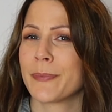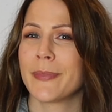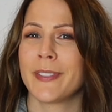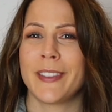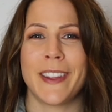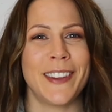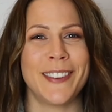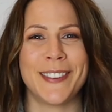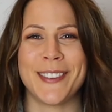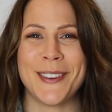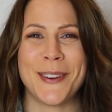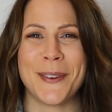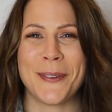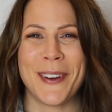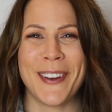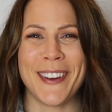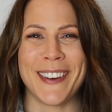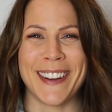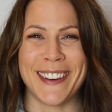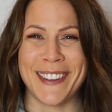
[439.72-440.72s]
That's a new
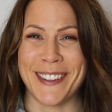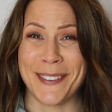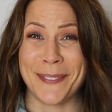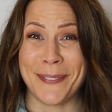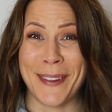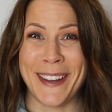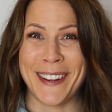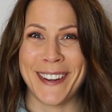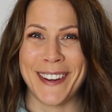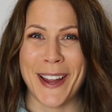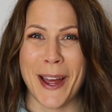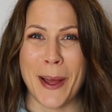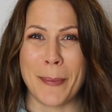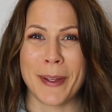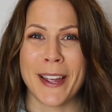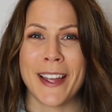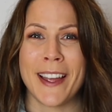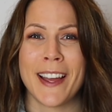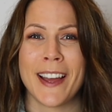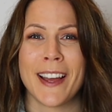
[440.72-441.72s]
word, I just made it up.
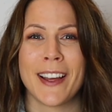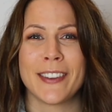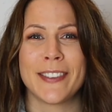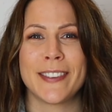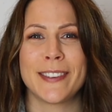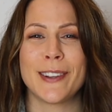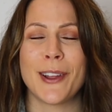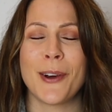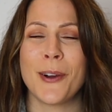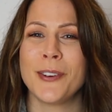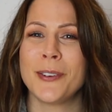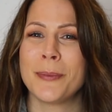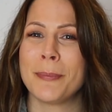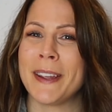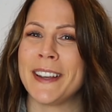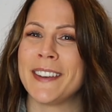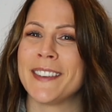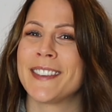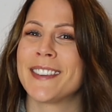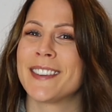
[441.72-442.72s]
Slowed
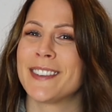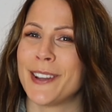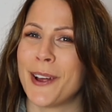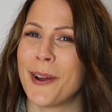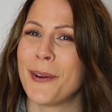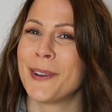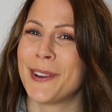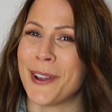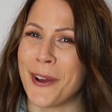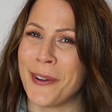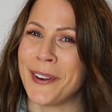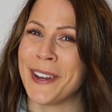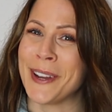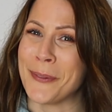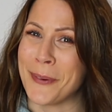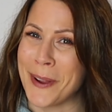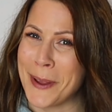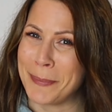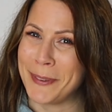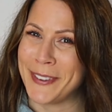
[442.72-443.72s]
means slow
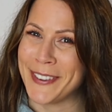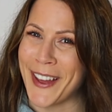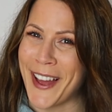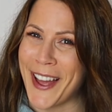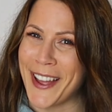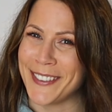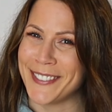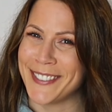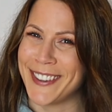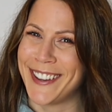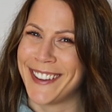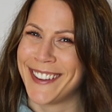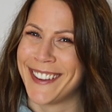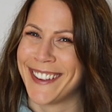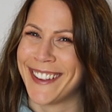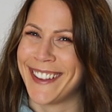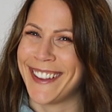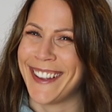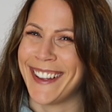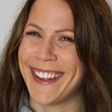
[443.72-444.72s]
loading website.
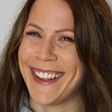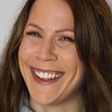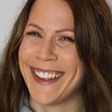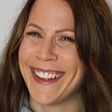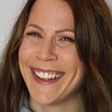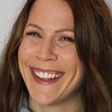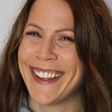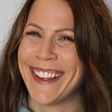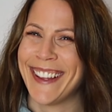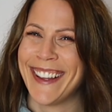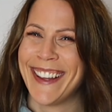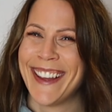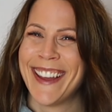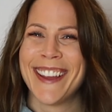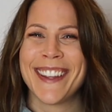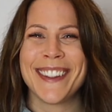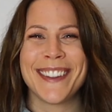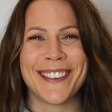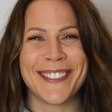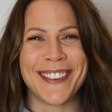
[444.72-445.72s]

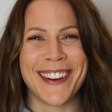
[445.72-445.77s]
You're